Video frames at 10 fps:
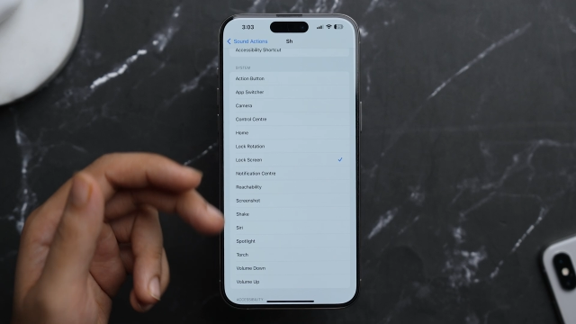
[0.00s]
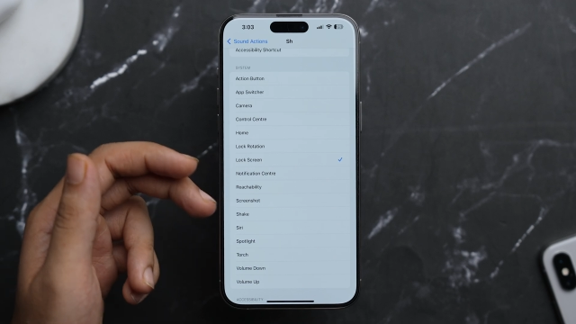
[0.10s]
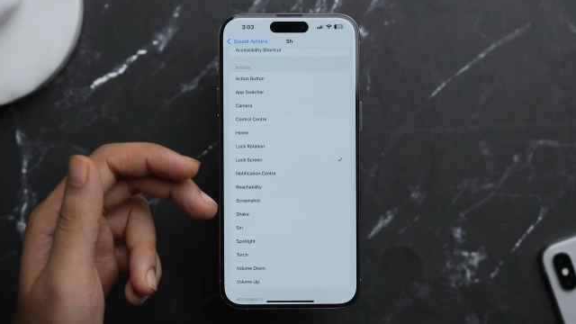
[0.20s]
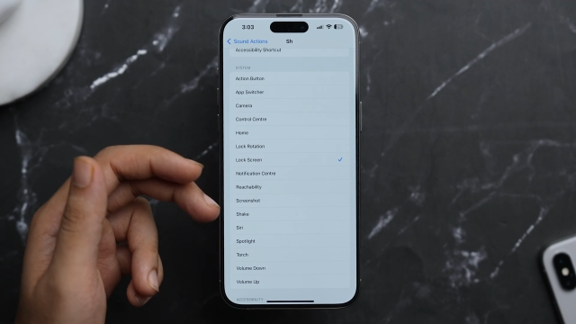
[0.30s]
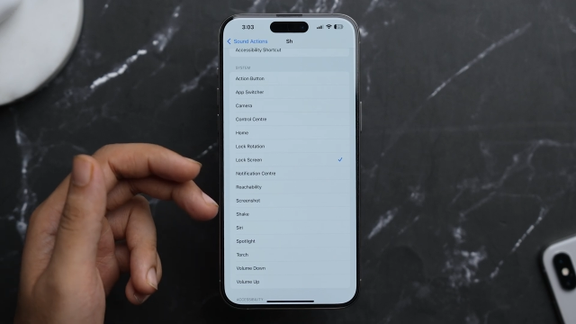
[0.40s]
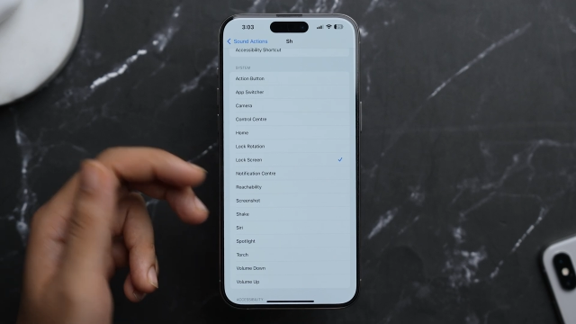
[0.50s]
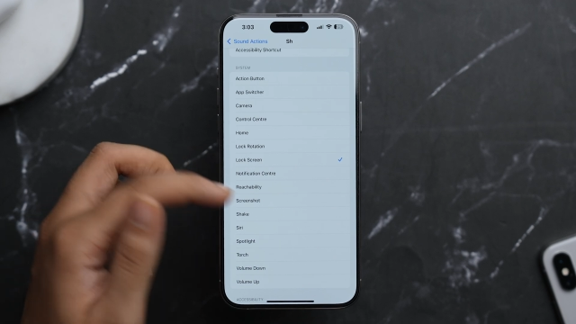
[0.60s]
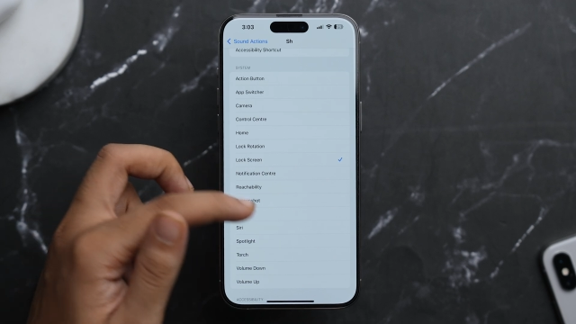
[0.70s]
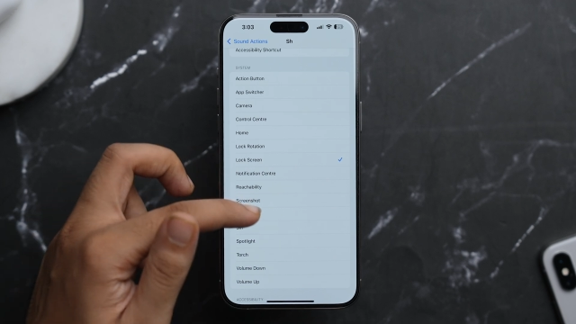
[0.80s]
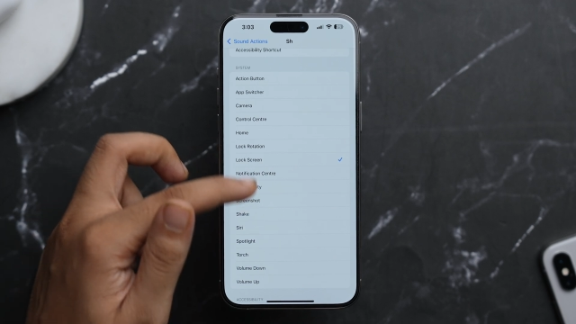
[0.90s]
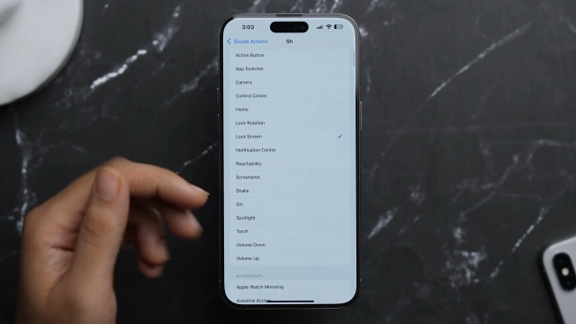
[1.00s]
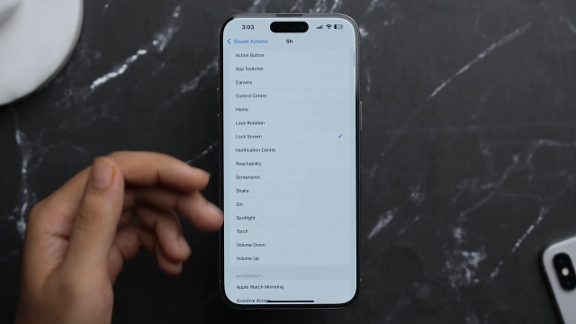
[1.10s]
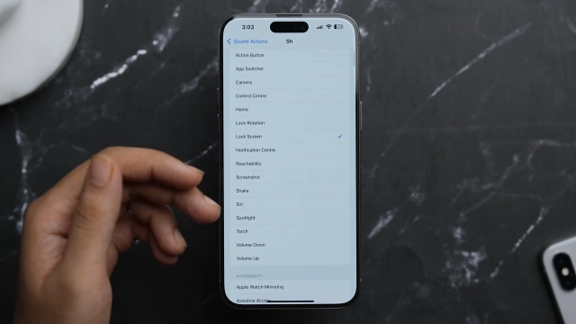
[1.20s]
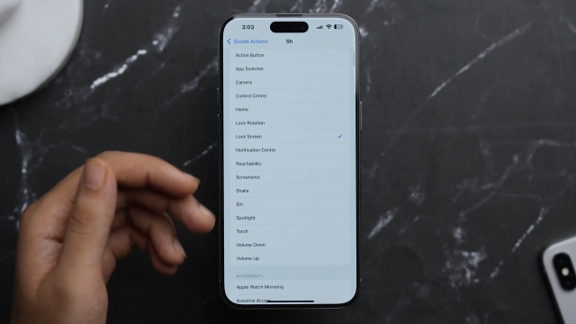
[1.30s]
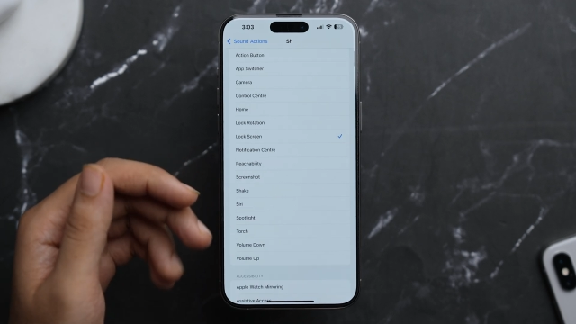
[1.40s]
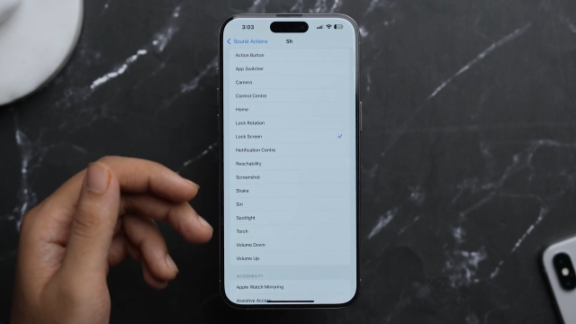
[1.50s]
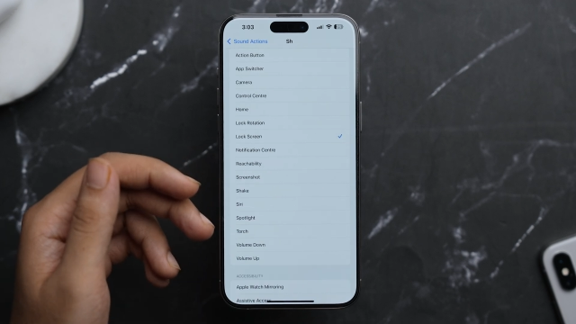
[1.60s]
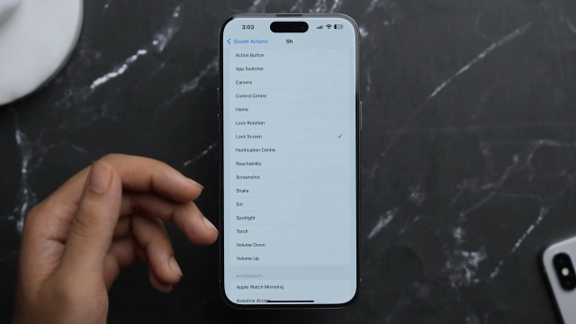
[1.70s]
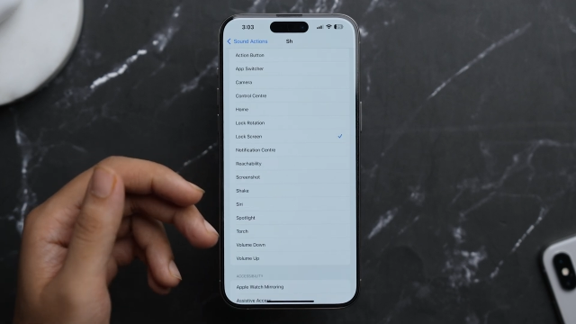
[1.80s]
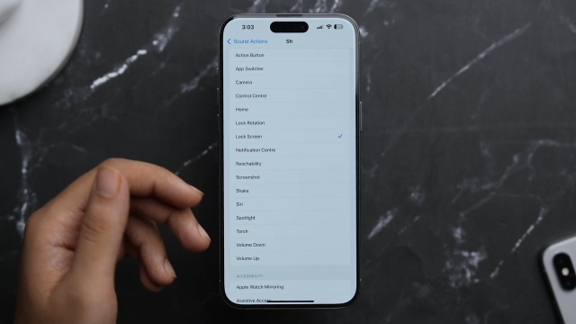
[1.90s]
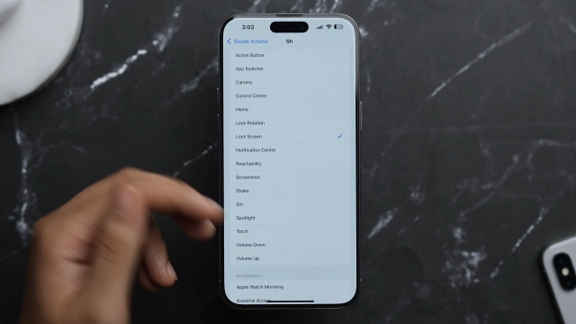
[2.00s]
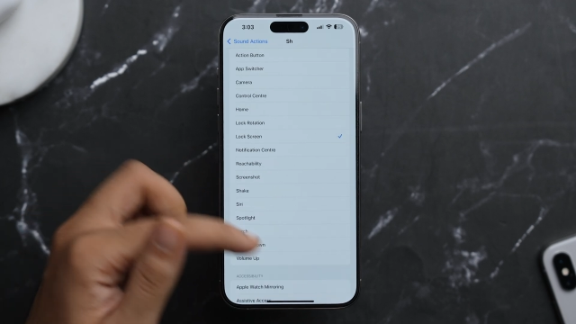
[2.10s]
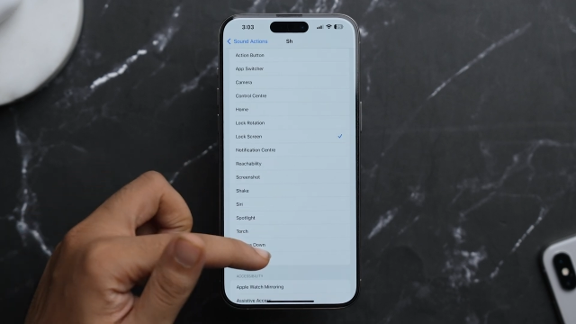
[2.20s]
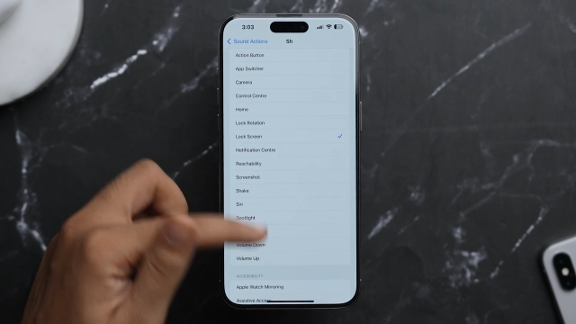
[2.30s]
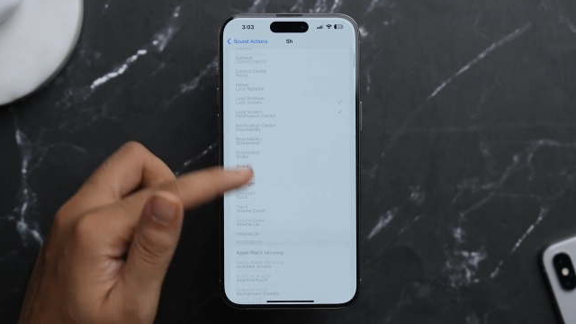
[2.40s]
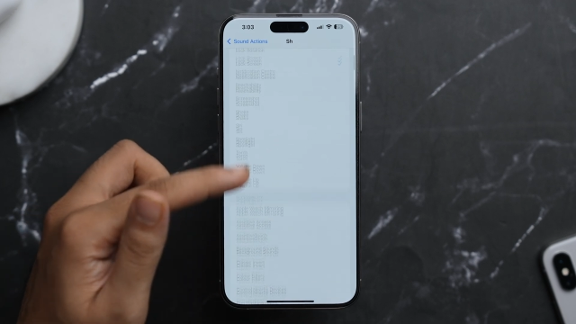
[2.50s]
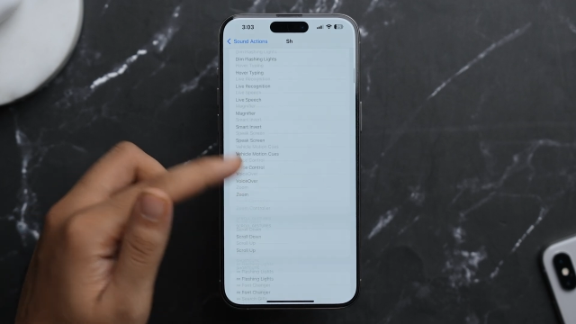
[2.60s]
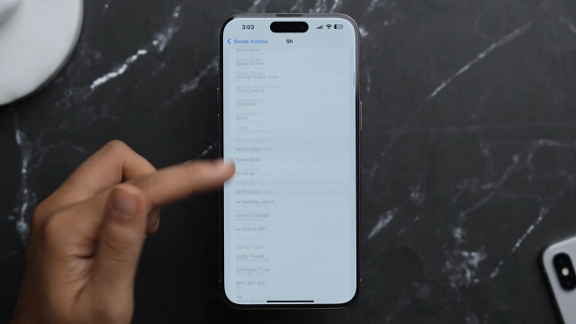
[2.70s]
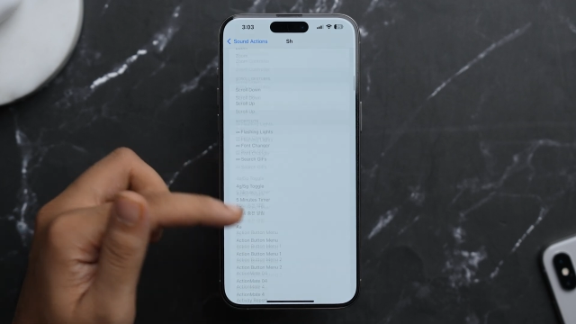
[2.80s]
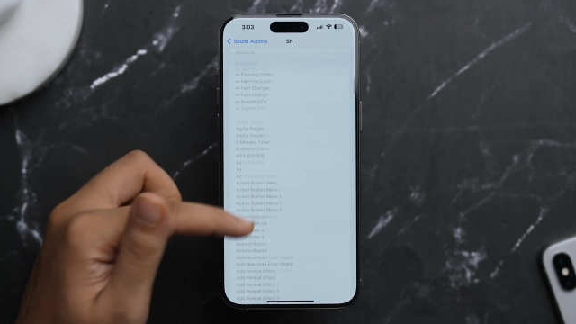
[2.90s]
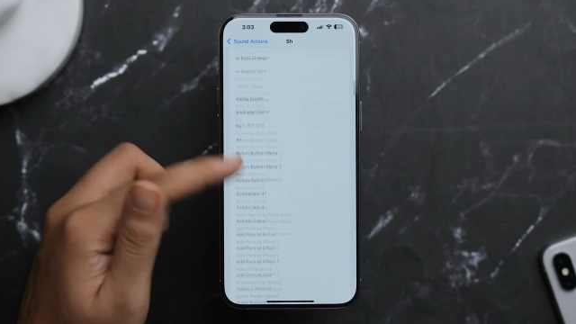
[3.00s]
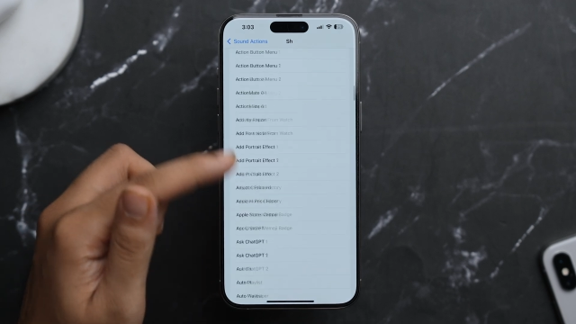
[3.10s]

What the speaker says: (no speaker visible)